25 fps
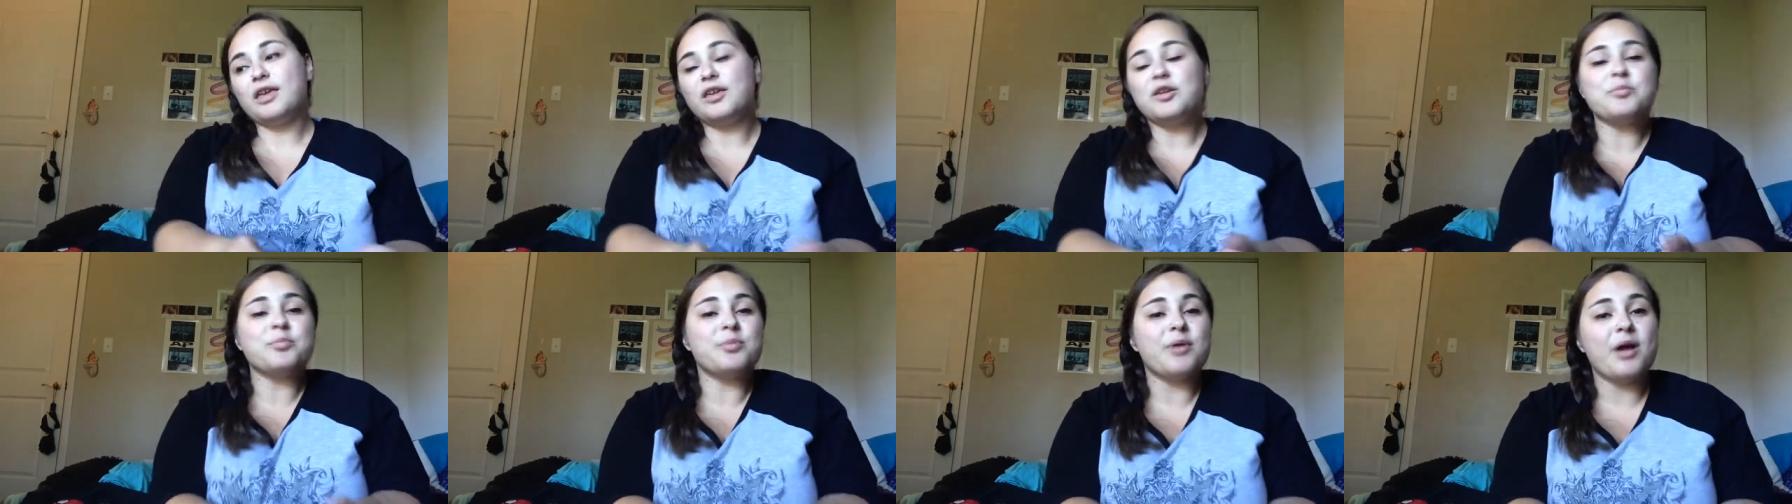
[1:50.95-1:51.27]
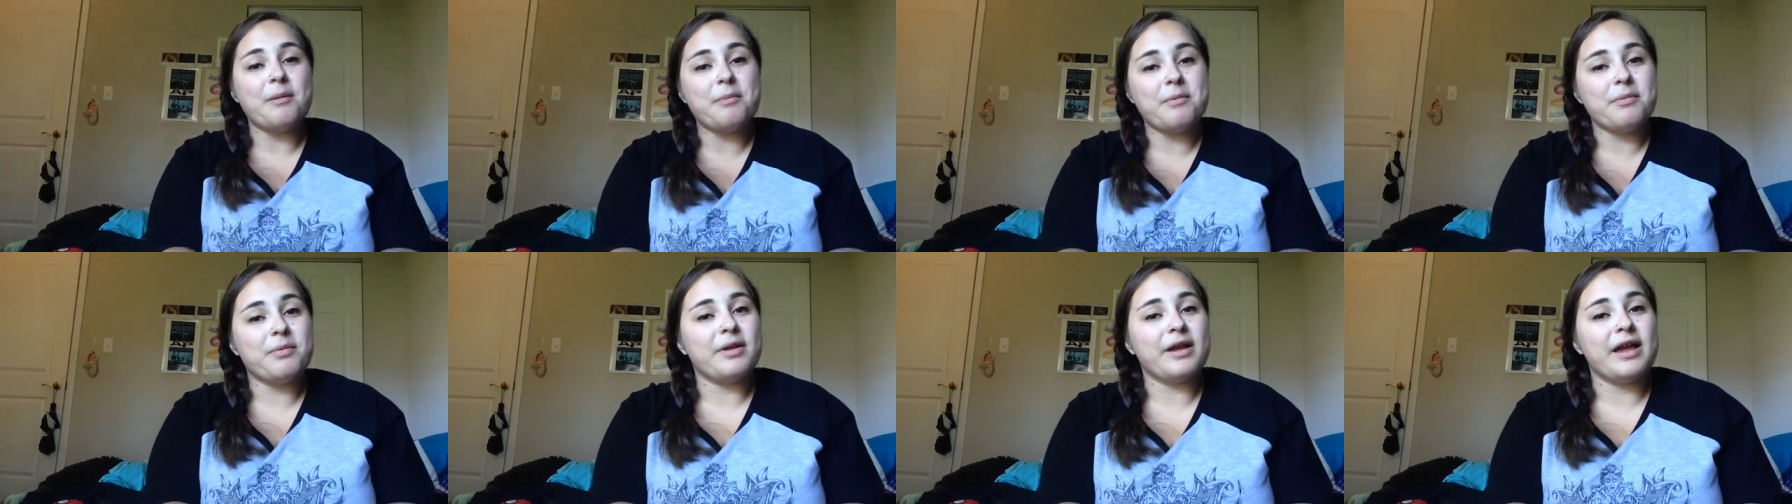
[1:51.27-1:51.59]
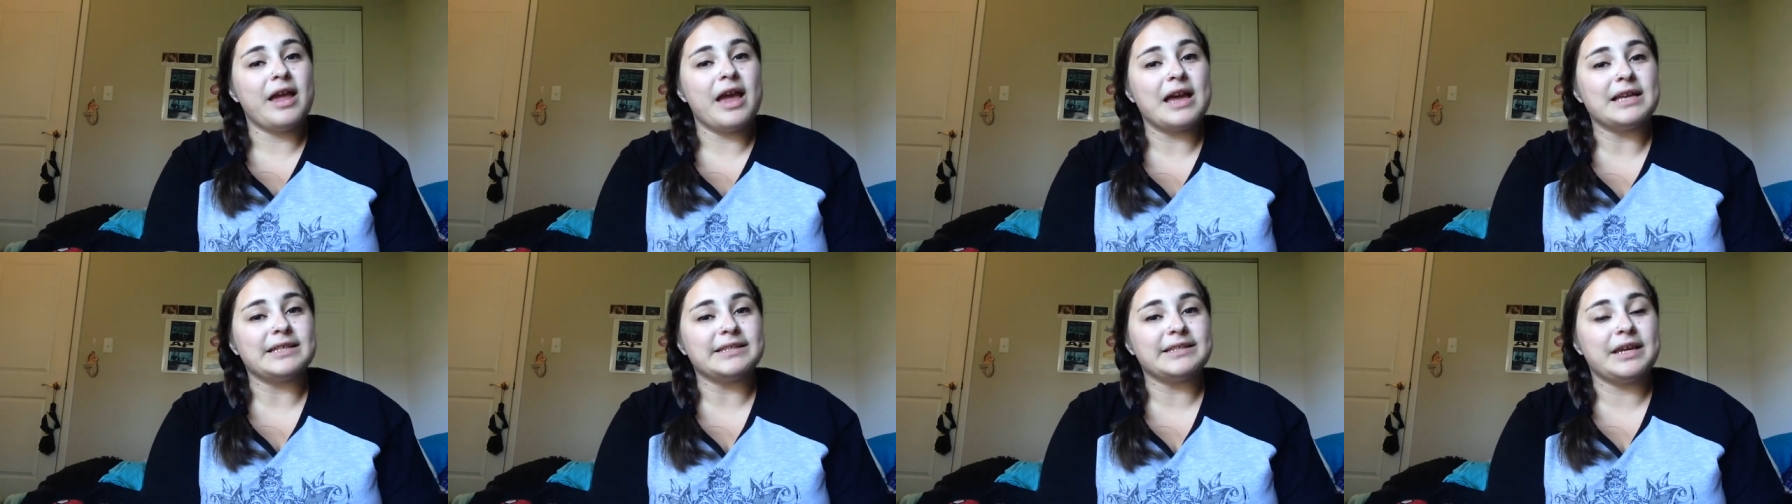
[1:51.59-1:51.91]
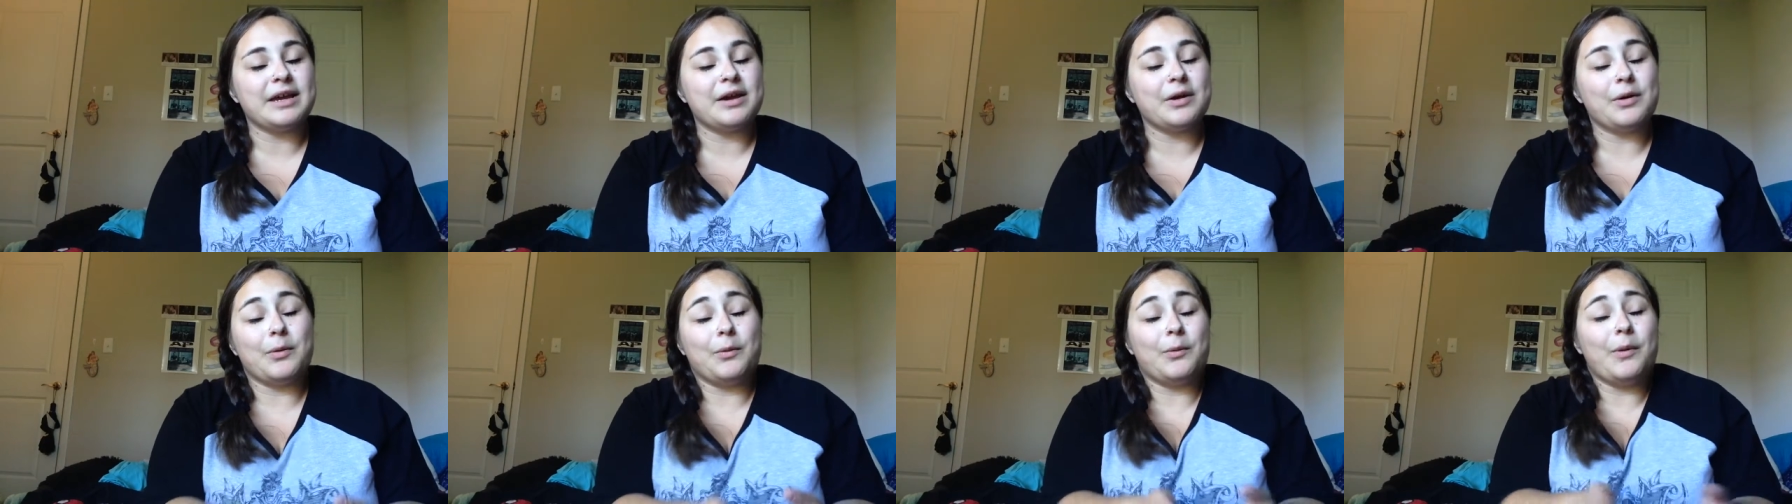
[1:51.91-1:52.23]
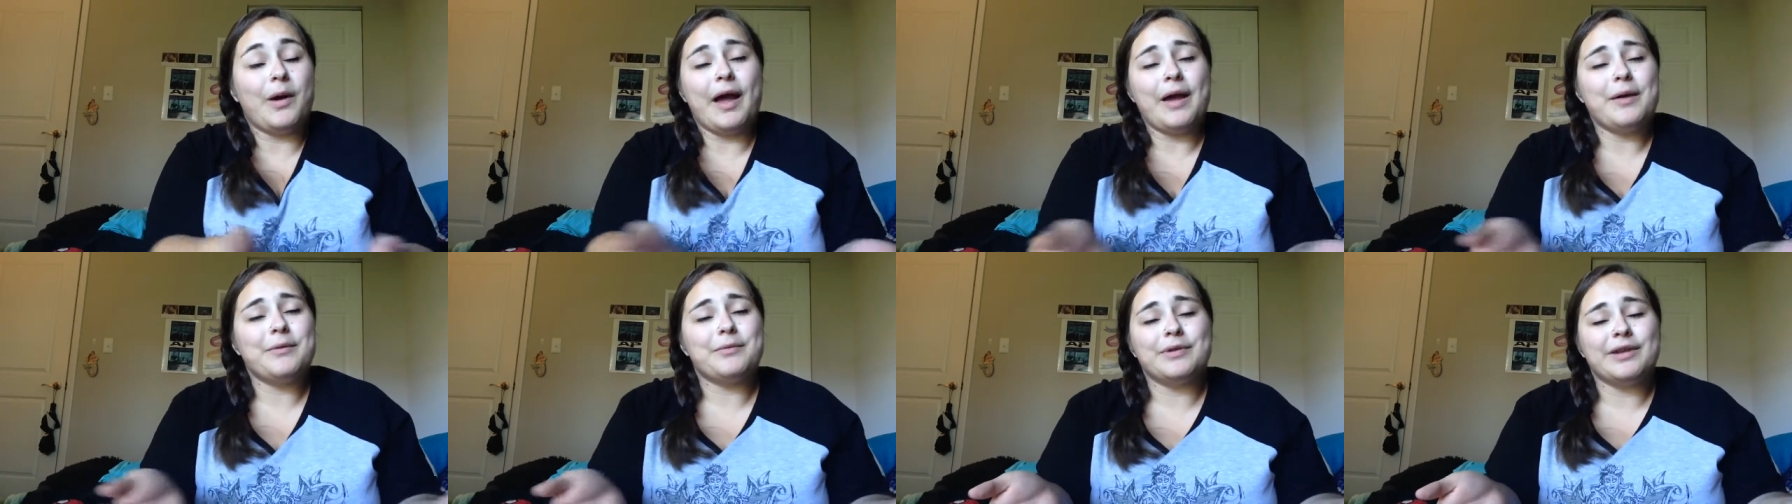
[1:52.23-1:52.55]
You're probably asking,
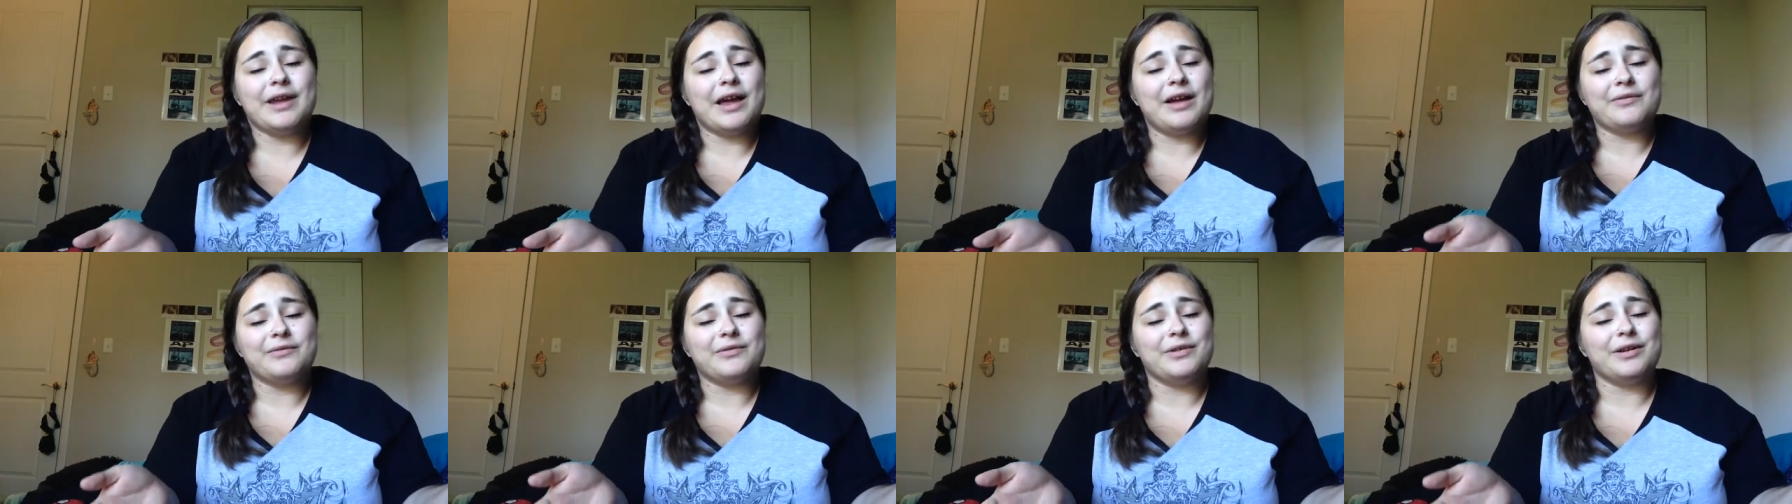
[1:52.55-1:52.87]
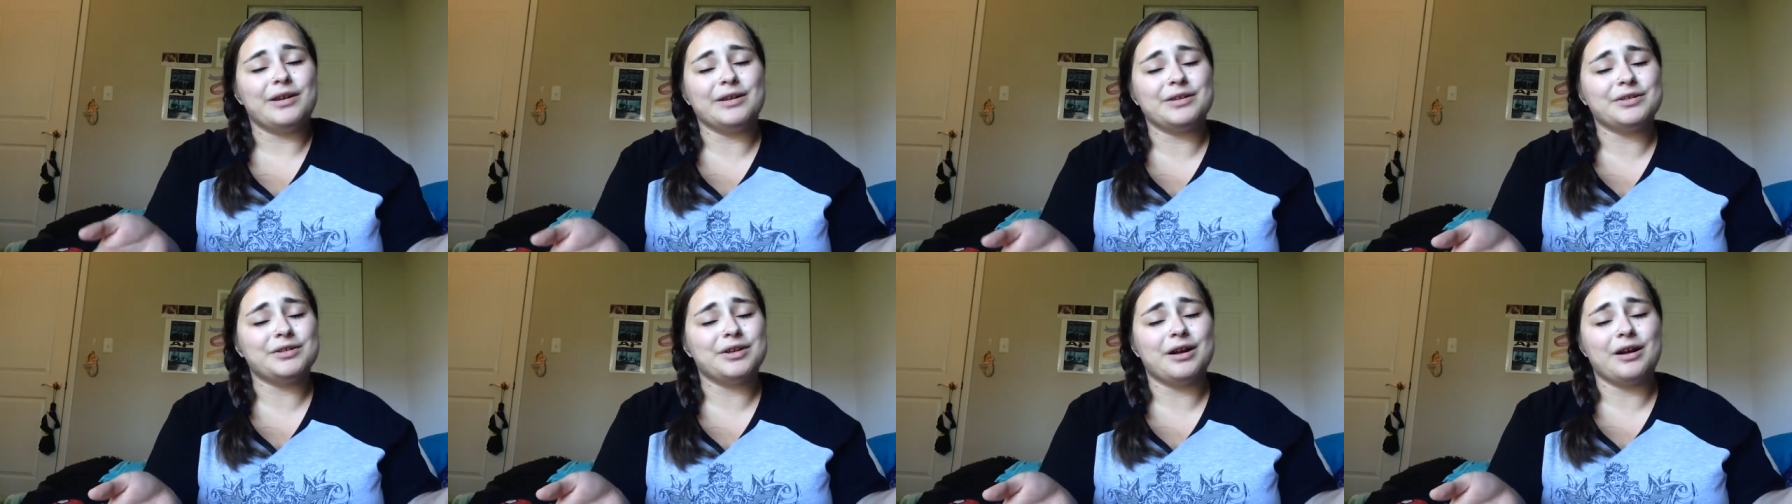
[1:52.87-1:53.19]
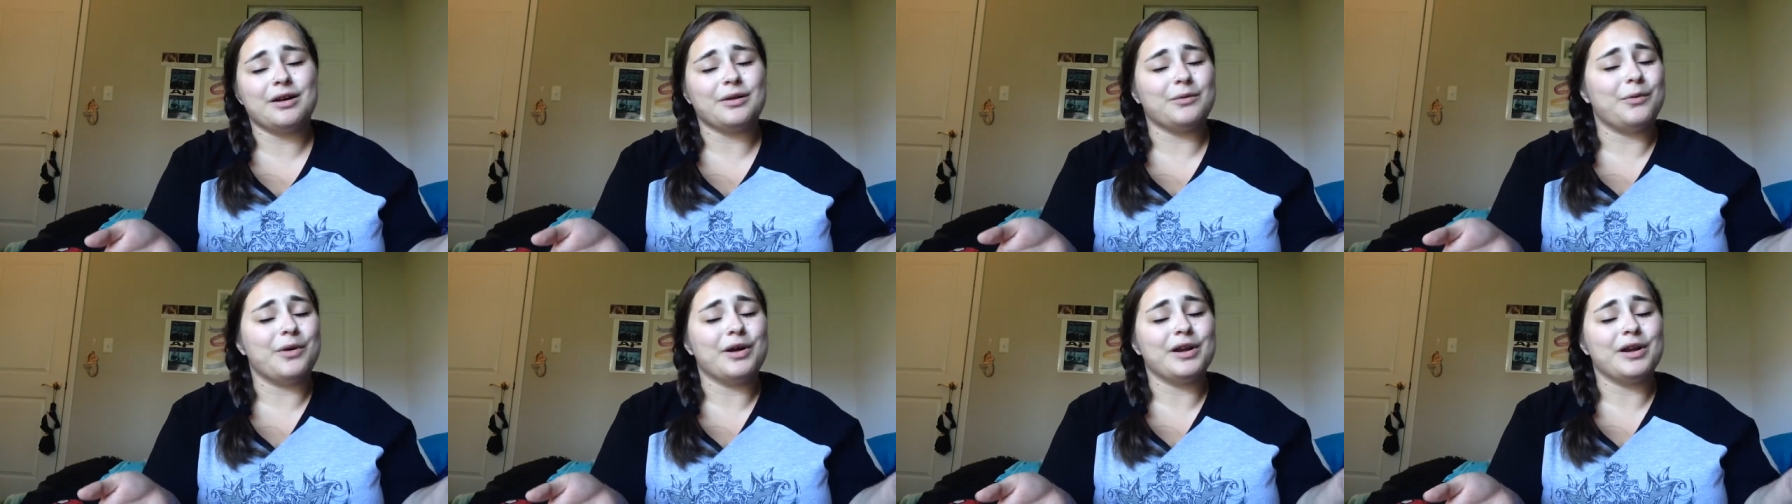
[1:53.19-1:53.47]
why would Alfred Hitchcock